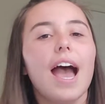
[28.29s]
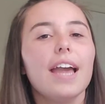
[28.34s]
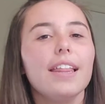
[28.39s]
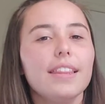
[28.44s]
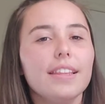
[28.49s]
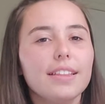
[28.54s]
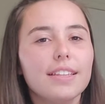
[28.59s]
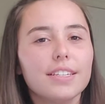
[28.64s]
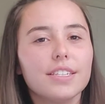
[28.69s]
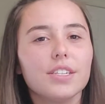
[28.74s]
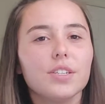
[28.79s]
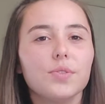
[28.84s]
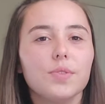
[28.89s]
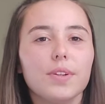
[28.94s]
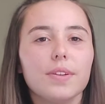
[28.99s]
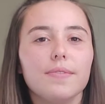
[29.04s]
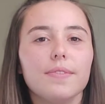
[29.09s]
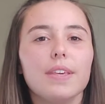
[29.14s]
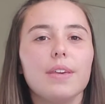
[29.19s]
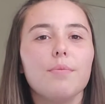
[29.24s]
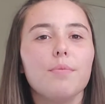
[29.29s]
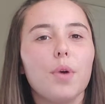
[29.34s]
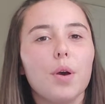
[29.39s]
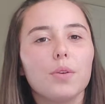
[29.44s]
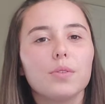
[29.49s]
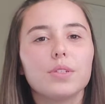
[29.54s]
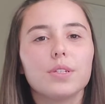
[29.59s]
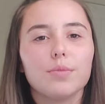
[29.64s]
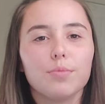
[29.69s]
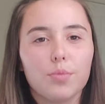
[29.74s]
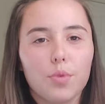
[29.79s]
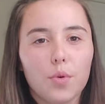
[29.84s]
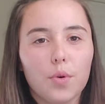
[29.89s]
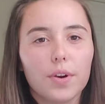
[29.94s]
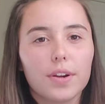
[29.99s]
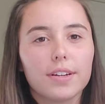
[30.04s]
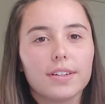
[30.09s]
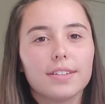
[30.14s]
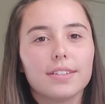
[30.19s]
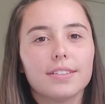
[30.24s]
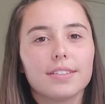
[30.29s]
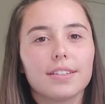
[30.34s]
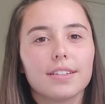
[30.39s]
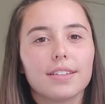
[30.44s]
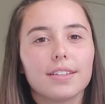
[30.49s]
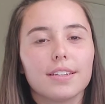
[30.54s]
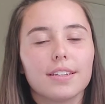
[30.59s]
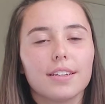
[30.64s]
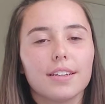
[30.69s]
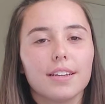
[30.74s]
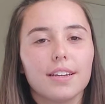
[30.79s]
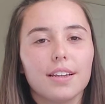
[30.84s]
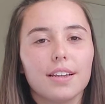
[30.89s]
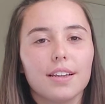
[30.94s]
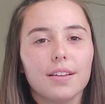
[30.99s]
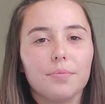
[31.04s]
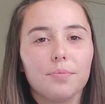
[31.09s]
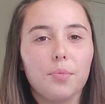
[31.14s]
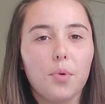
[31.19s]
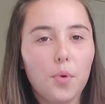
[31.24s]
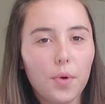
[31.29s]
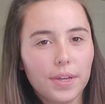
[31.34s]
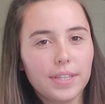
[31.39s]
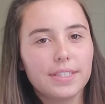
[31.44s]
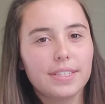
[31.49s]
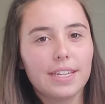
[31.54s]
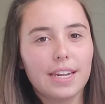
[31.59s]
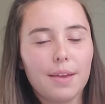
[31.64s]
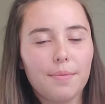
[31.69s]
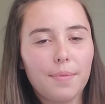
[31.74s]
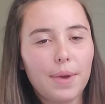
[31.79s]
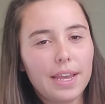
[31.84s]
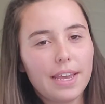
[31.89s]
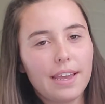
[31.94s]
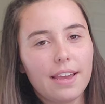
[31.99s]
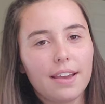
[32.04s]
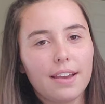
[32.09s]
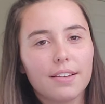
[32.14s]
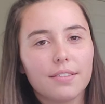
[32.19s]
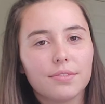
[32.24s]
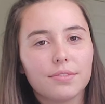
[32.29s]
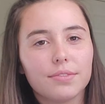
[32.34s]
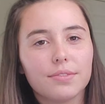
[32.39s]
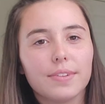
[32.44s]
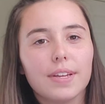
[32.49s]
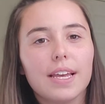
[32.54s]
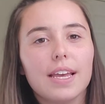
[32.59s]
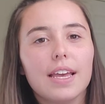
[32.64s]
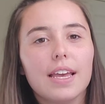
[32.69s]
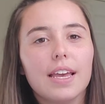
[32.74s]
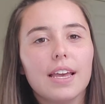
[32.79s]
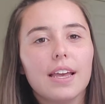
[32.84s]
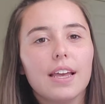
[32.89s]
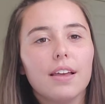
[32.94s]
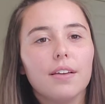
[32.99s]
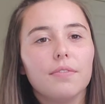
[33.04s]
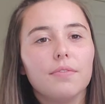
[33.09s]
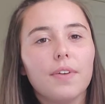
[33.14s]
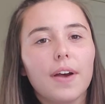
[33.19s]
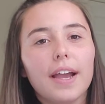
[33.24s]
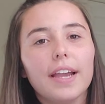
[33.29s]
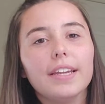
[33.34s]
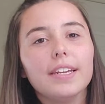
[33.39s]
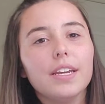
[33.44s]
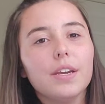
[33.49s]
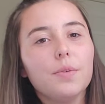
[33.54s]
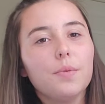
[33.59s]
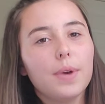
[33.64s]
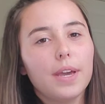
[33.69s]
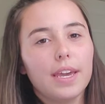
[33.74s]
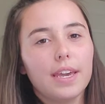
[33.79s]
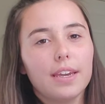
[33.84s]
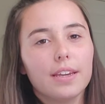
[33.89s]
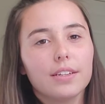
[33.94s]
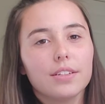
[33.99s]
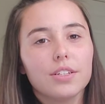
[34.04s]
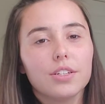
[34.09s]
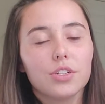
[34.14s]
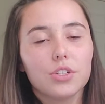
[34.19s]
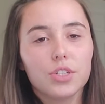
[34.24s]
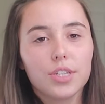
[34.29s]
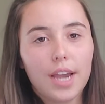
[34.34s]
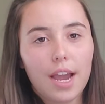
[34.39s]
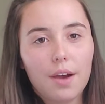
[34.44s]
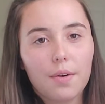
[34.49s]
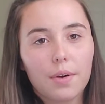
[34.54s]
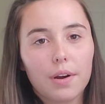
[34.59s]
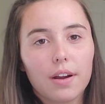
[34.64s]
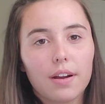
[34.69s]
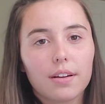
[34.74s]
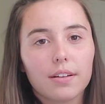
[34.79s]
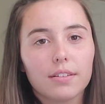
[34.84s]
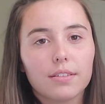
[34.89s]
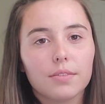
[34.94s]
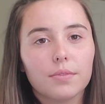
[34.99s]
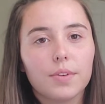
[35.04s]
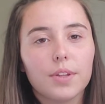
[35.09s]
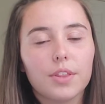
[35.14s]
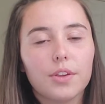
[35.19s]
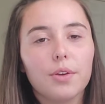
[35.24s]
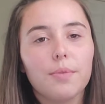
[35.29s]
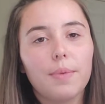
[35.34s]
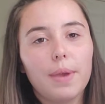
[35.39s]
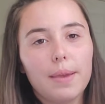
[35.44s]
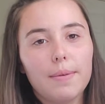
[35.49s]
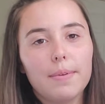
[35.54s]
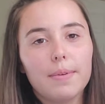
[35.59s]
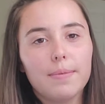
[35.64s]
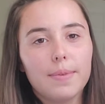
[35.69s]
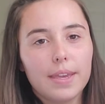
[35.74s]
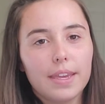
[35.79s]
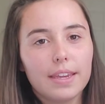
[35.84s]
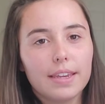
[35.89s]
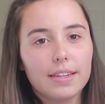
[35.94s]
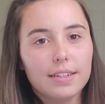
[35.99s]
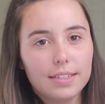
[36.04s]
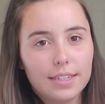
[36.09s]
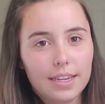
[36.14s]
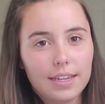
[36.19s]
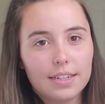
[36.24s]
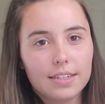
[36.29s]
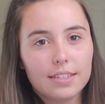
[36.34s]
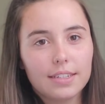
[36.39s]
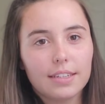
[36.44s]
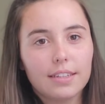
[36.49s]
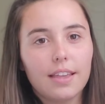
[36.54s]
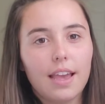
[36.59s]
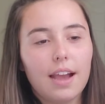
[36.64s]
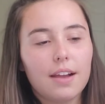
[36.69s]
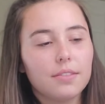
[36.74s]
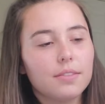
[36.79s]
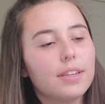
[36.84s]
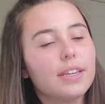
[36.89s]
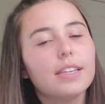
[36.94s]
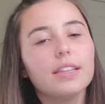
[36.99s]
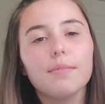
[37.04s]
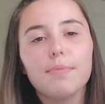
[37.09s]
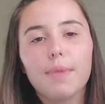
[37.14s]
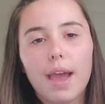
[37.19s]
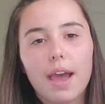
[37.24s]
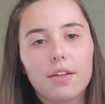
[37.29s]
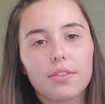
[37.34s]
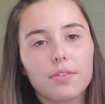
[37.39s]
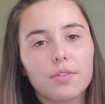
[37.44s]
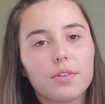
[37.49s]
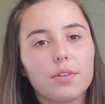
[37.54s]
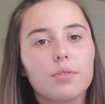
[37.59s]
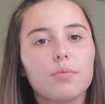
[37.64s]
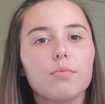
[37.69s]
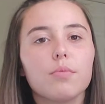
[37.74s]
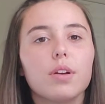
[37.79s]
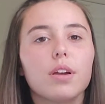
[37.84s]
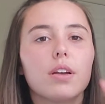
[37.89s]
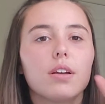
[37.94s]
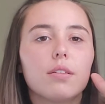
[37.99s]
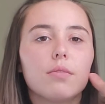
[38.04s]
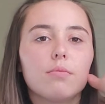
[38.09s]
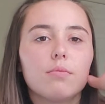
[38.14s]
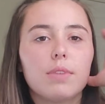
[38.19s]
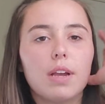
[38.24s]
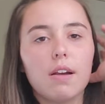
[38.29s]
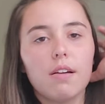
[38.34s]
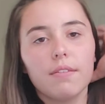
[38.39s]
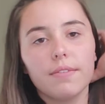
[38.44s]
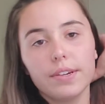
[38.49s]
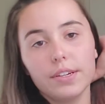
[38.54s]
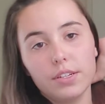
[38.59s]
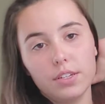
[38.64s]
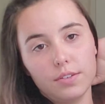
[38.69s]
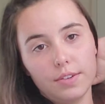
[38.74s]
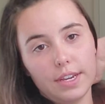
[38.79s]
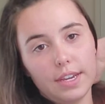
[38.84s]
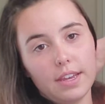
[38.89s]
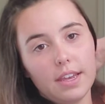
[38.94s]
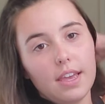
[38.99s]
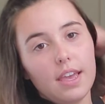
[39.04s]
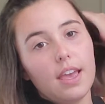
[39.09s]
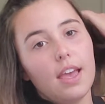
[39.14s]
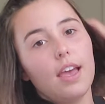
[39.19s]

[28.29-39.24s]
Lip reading: I think this is one of the most important points that I might have. Find a way to shower with your baby being content, out in the bathroom, however you do it.